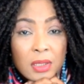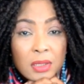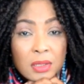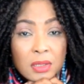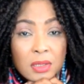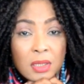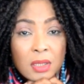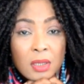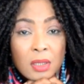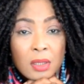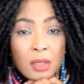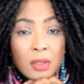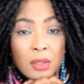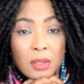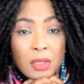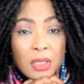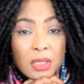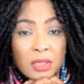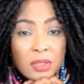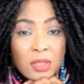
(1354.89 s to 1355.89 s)
So
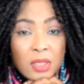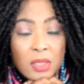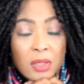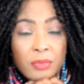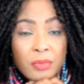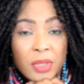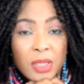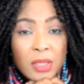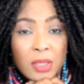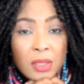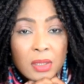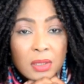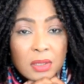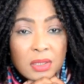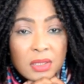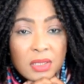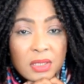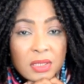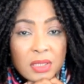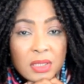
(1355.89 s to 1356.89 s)
there's going to be a
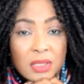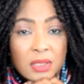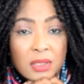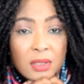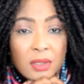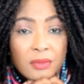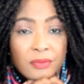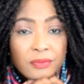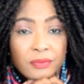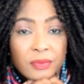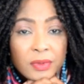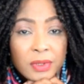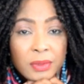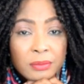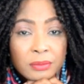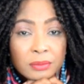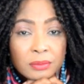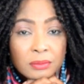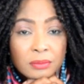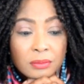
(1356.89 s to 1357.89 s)
series of
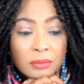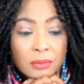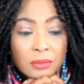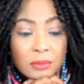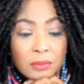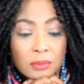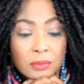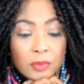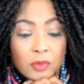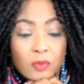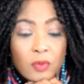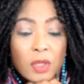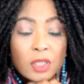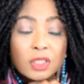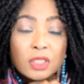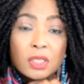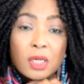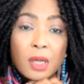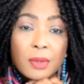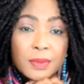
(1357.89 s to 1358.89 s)
um,
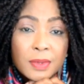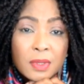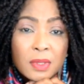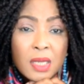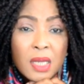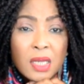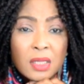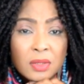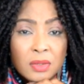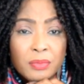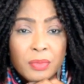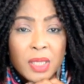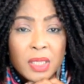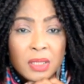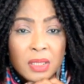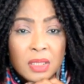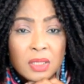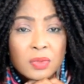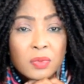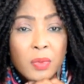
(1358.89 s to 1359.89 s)
workshops on how to
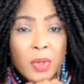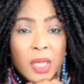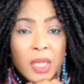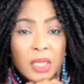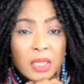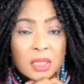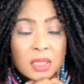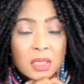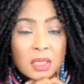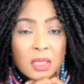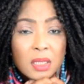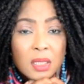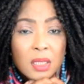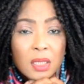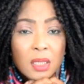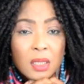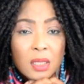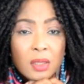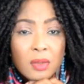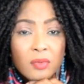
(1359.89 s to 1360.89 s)
make these wigs.
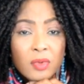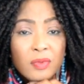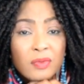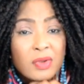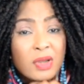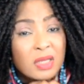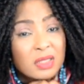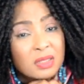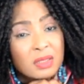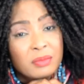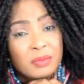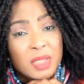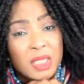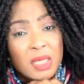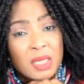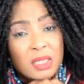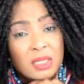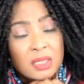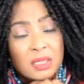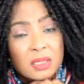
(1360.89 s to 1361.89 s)
We've got some
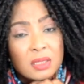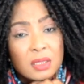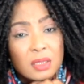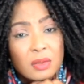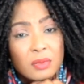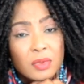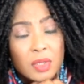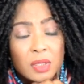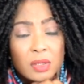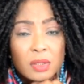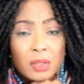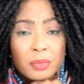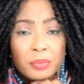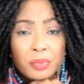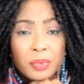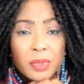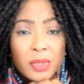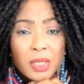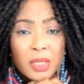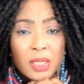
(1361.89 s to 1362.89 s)
dates. We're going to
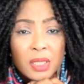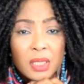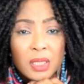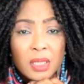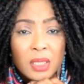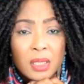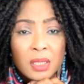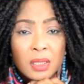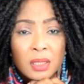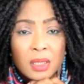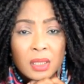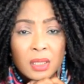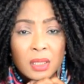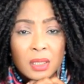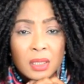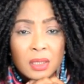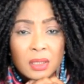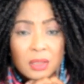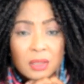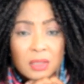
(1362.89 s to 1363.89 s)
put it in
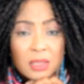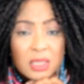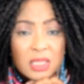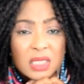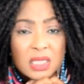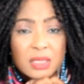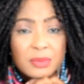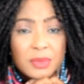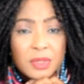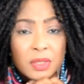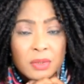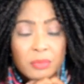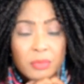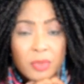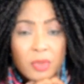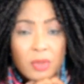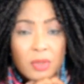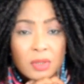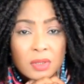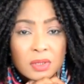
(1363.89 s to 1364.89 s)
the description
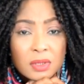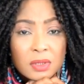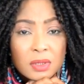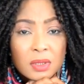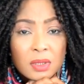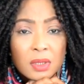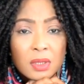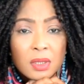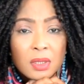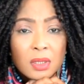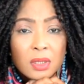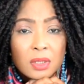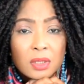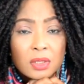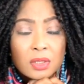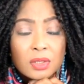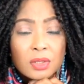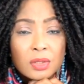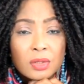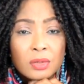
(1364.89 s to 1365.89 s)
box.
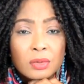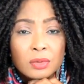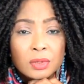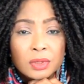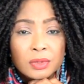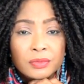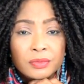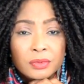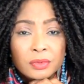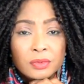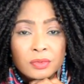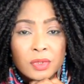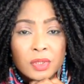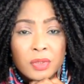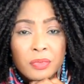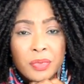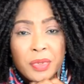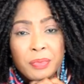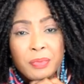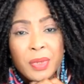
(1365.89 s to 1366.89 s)
So if you want
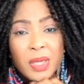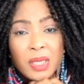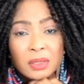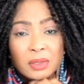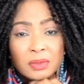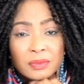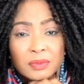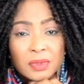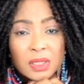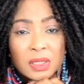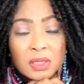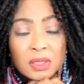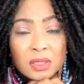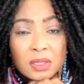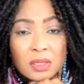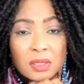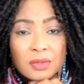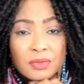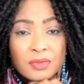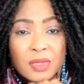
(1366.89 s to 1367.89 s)
to be part of this,
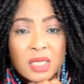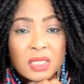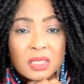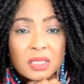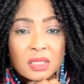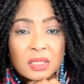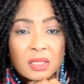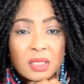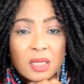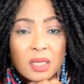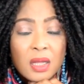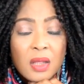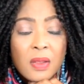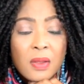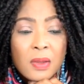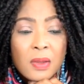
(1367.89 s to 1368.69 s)
just register.